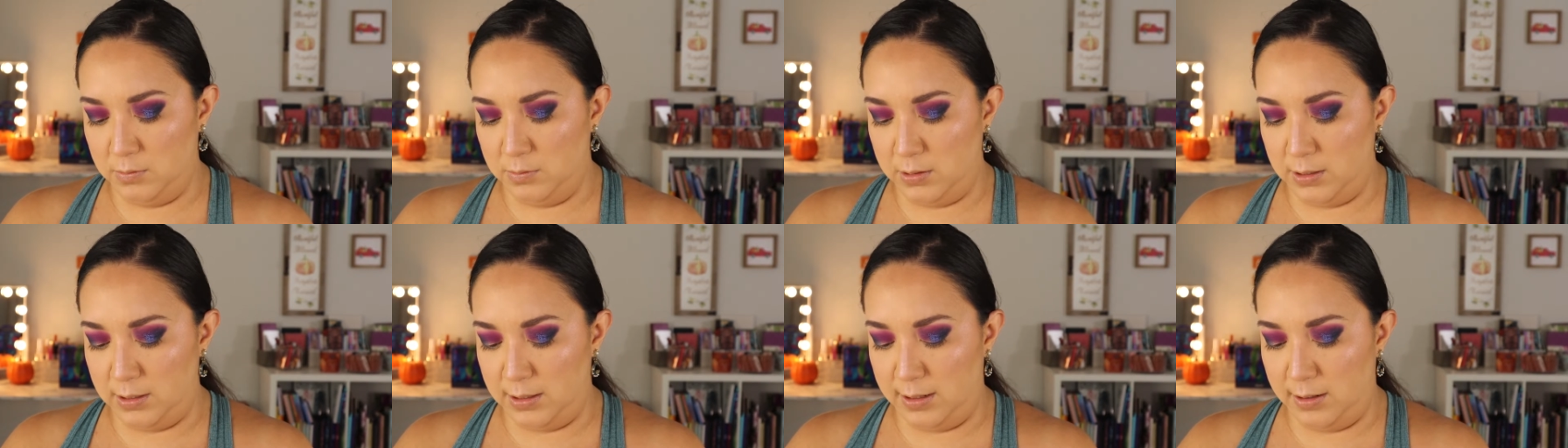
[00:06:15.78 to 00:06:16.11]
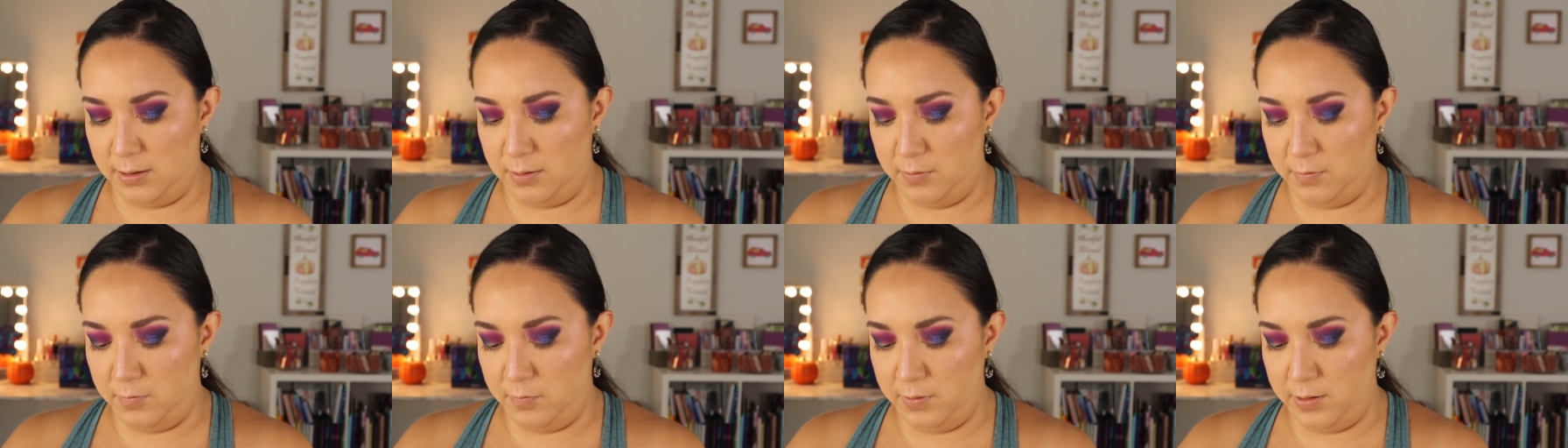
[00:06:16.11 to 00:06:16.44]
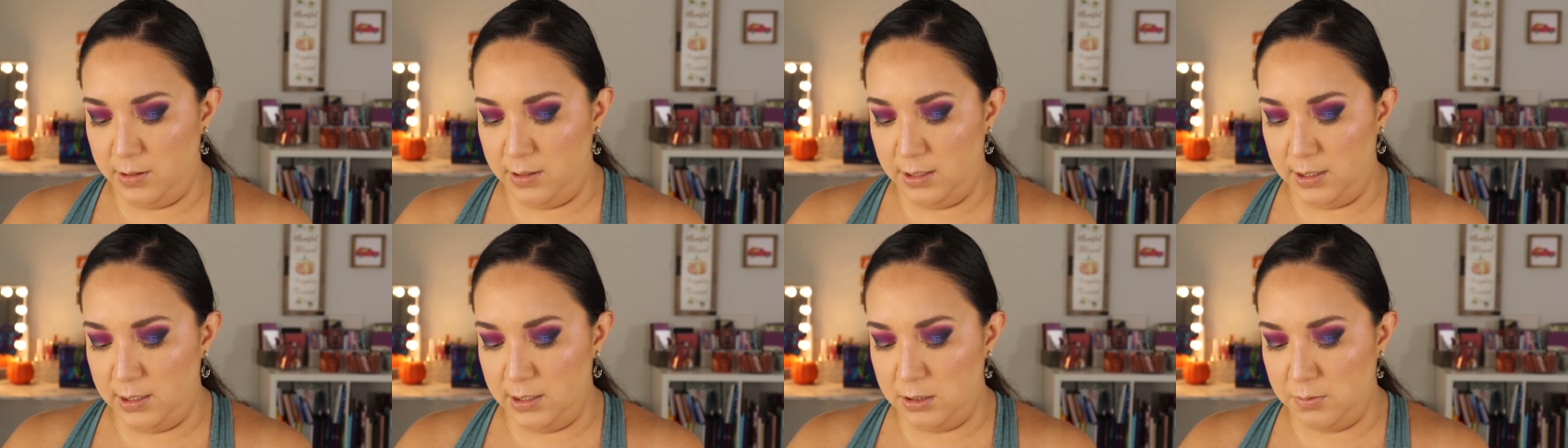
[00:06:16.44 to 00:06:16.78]
But I don't feel
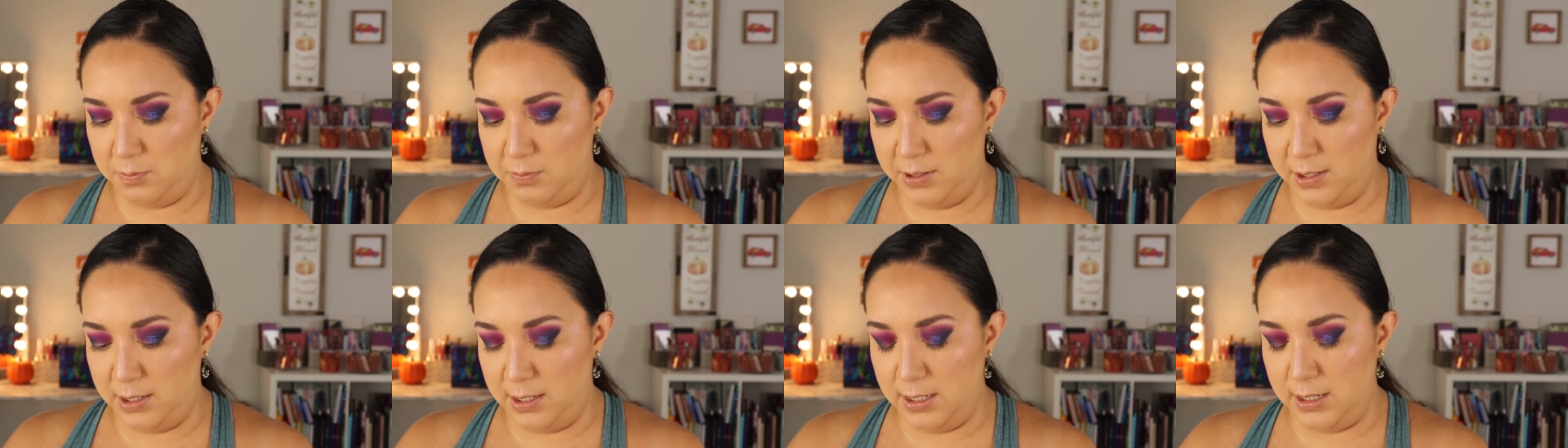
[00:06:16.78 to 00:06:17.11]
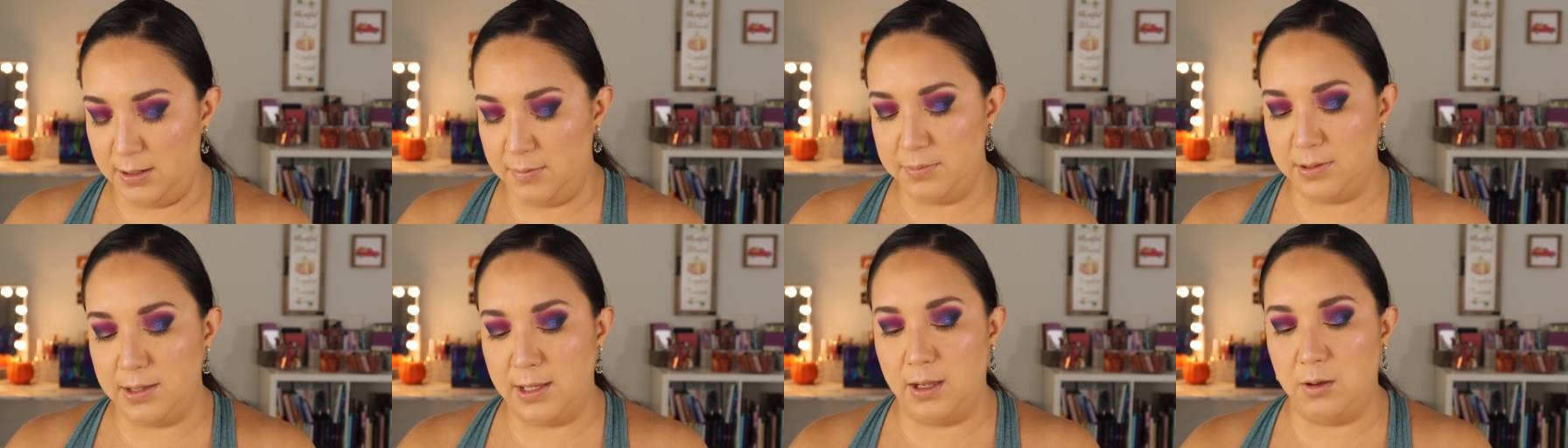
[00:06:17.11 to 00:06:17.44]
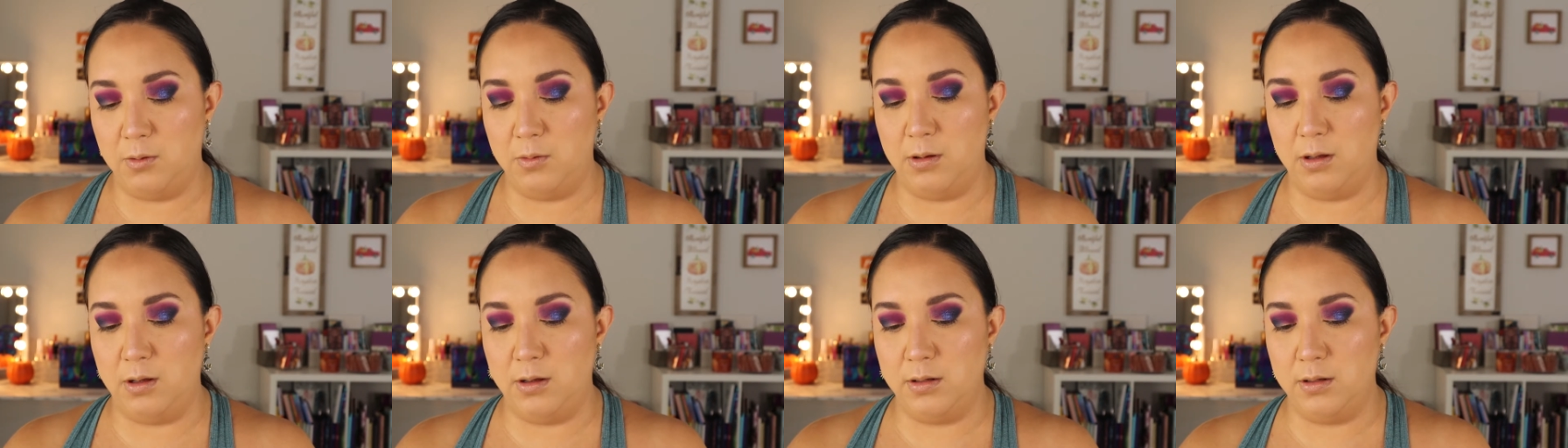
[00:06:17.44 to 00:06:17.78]
like it's picking up that
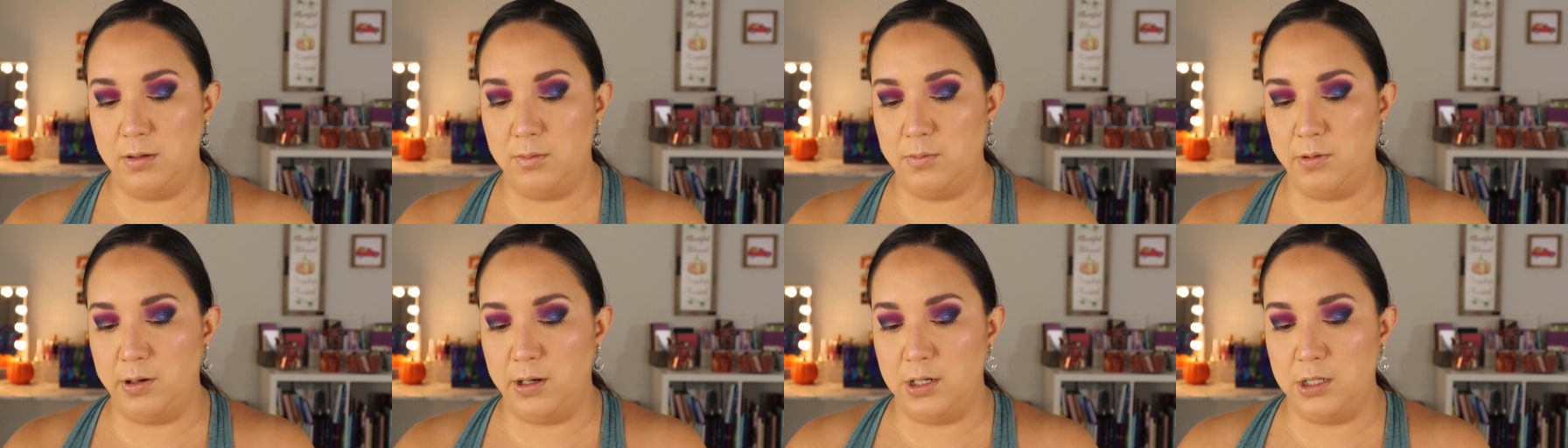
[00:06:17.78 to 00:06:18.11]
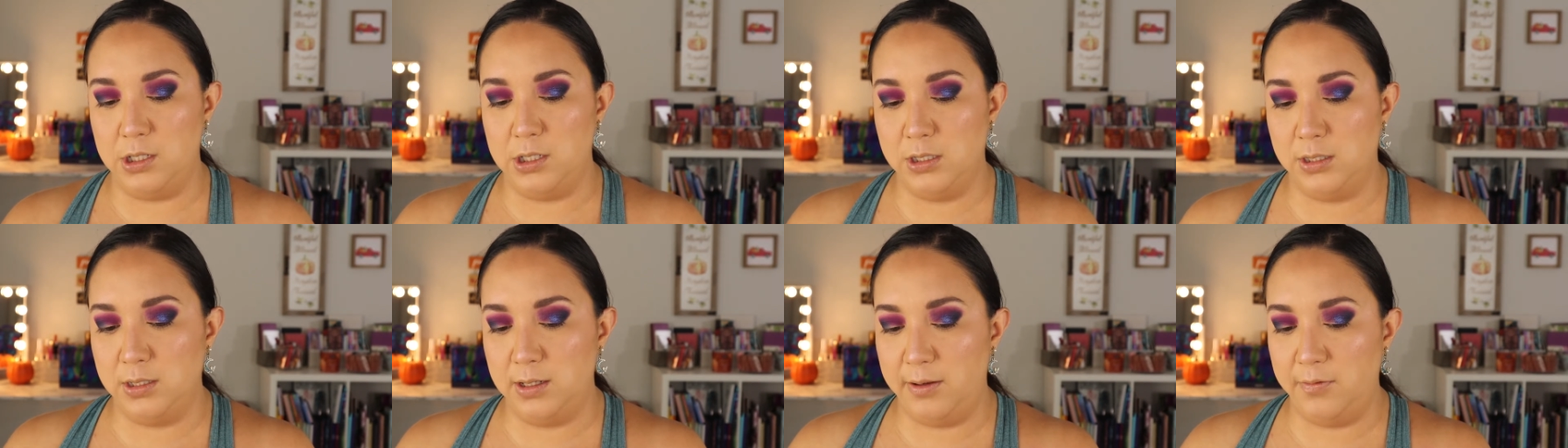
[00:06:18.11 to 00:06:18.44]
well on the brush.